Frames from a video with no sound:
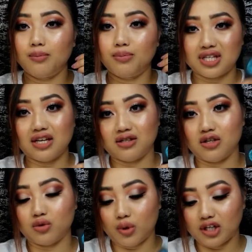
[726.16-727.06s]
besides
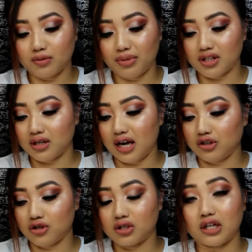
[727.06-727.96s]
these ones, but I
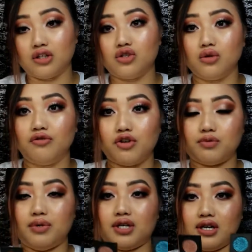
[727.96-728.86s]
just got these two
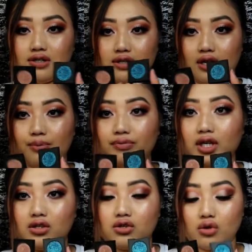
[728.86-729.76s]
first because um,
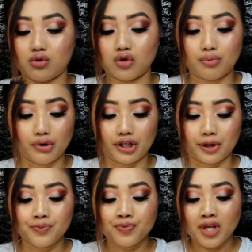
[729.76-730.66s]
it's so, so
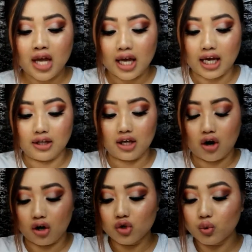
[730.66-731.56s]
pretty. And they
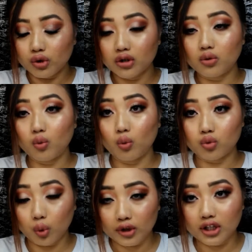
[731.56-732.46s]
are
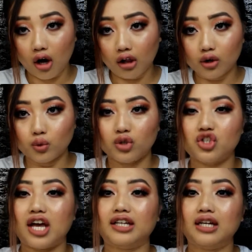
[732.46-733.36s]
twenty dollars,
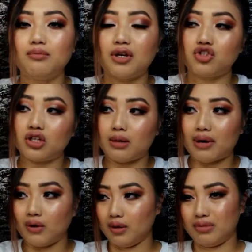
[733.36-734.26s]
which I did mention
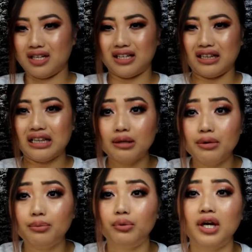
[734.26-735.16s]
about it being a little
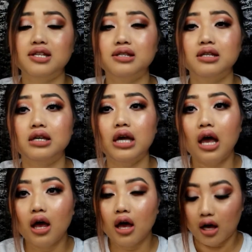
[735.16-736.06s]
bit pricey
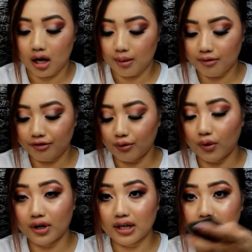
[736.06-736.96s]
um,
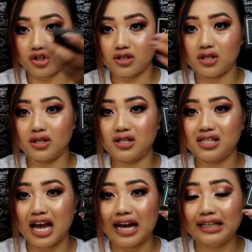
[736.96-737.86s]
for just
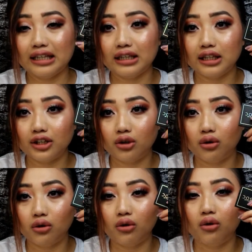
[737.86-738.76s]
this tiny
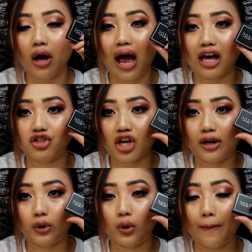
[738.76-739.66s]
little
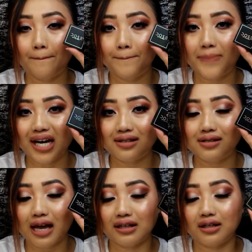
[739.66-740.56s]
eyeshadow.
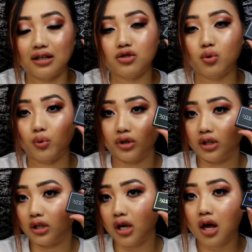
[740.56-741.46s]
But I think it's
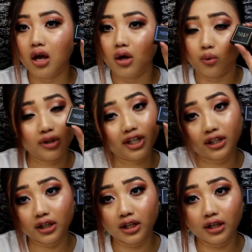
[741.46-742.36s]
really,
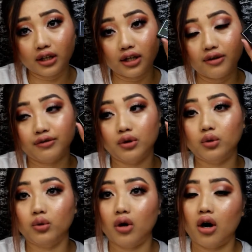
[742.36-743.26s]
really good if
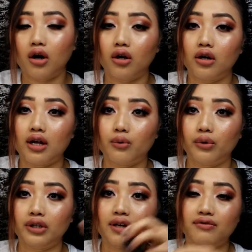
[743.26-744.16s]
you are
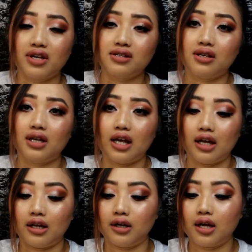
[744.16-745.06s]
really invested
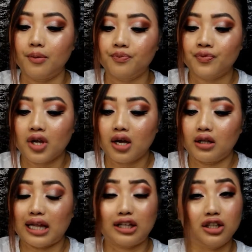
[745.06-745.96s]
in
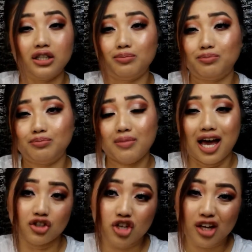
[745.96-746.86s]
like good
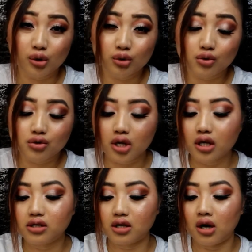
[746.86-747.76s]
eyeshadows,
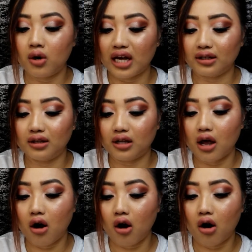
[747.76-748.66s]
so I think
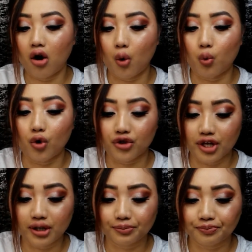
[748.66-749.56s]
they are worth
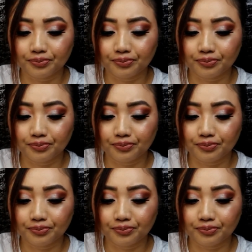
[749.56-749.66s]
it.